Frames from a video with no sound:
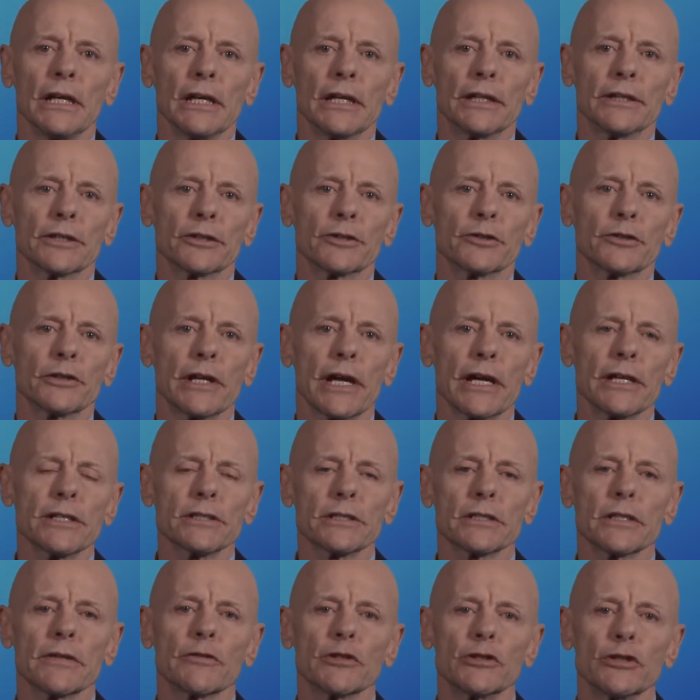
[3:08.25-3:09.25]
in the
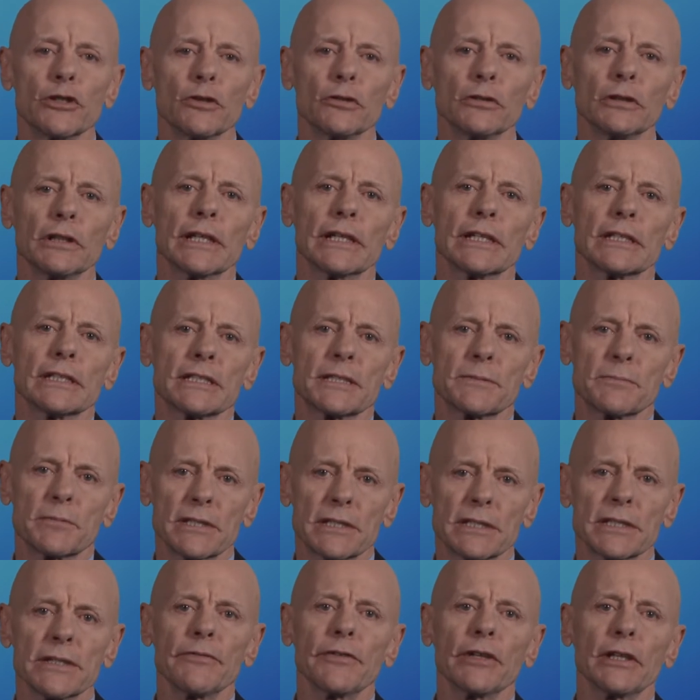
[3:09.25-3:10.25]
creation of a new lens
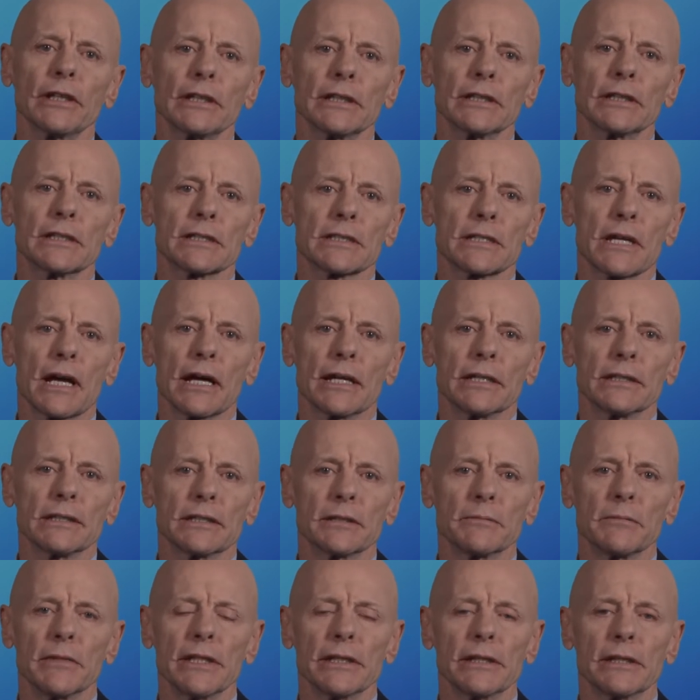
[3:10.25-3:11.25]
specifically designed
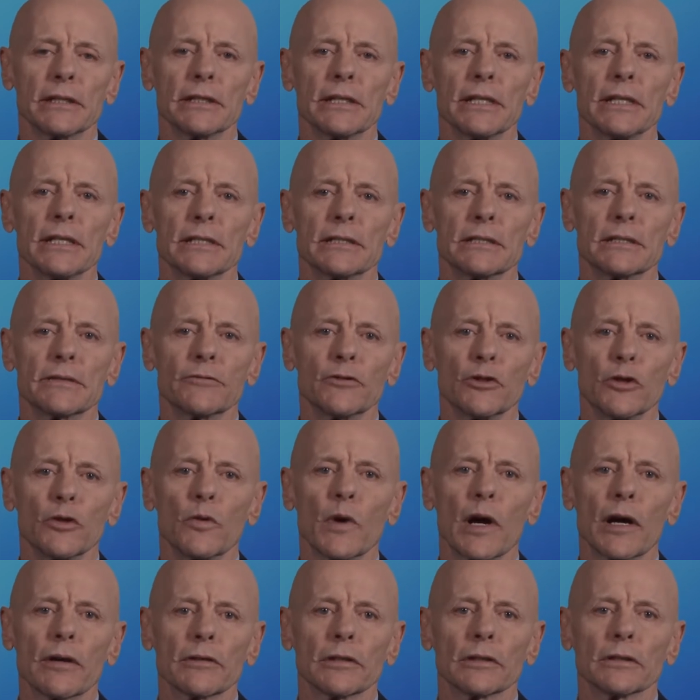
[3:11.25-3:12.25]
to meet the needs of new
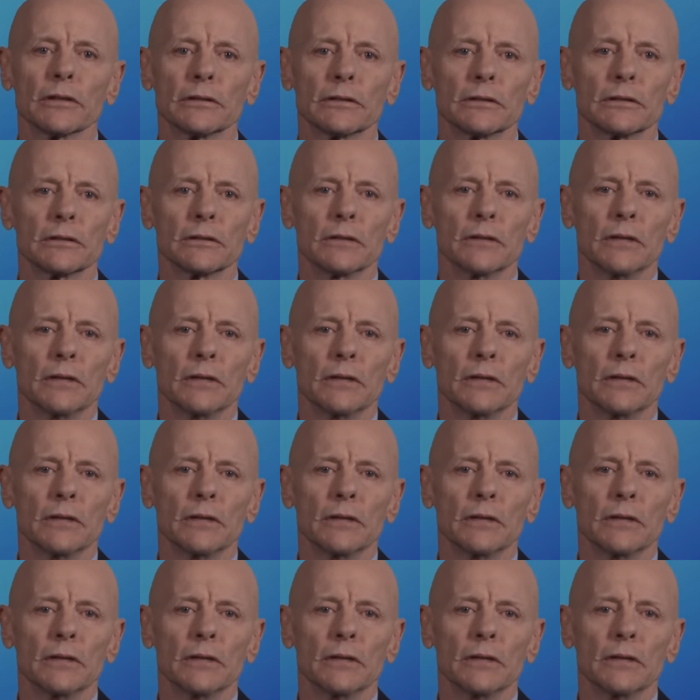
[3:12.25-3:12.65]
wearers.